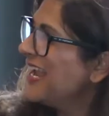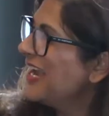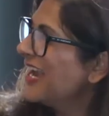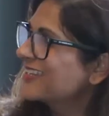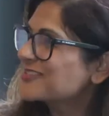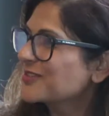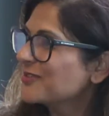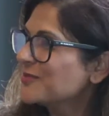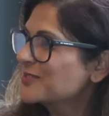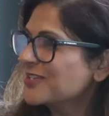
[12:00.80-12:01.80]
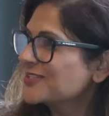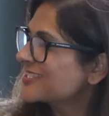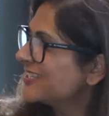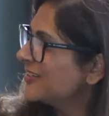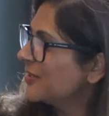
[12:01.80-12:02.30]
it's almost going to
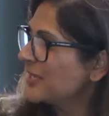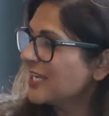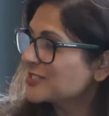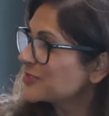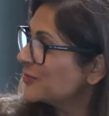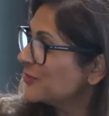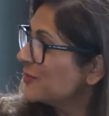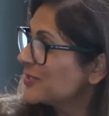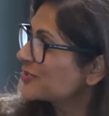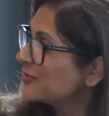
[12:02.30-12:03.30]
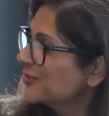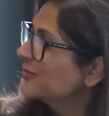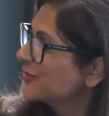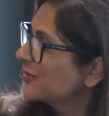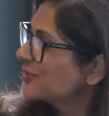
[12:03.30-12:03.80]
sound, I mean, it's almost
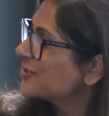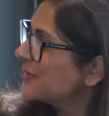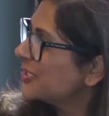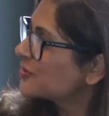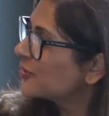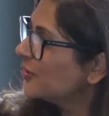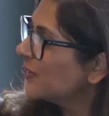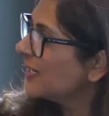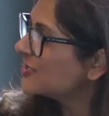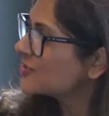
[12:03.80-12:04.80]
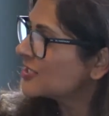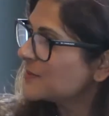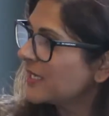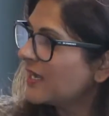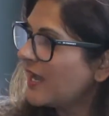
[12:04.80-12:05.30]
too good to be true. It's
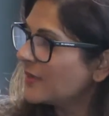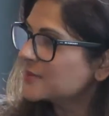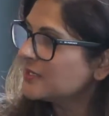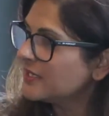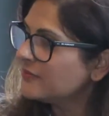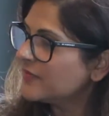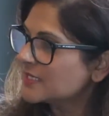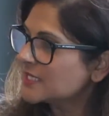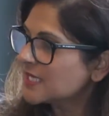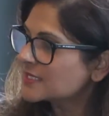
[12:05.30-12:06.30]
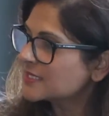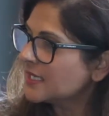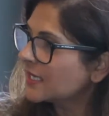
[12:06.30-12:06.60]
just been absolutely fantastic.